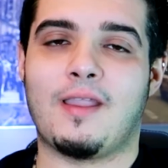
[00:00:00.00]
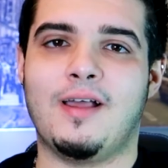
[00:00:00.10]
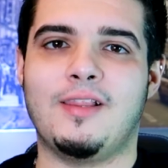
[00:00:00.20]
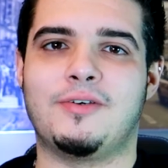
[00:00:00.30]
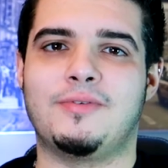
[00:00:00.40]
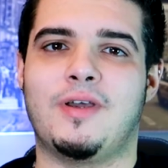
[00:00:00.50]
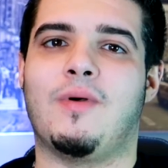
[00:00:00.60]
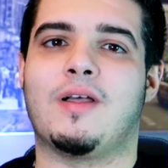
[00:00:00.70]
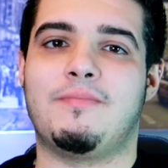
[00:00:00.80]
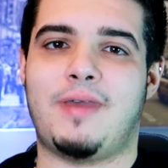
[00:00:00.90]
Hello and
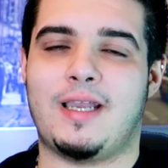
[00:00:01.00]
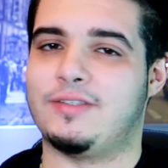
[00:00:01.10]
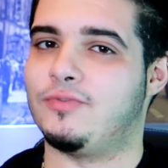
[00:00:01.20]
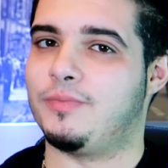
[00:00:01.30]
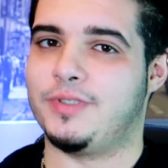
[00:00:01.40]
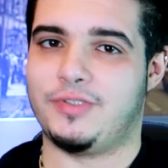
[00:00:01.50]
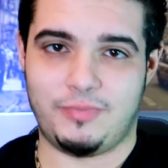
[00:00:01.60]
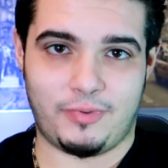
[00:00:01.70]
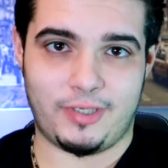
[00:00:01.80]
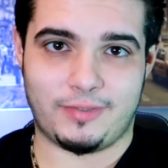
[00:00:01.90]
welcome back to Ruben
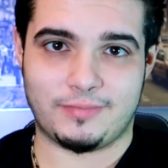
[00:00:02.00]
2.0.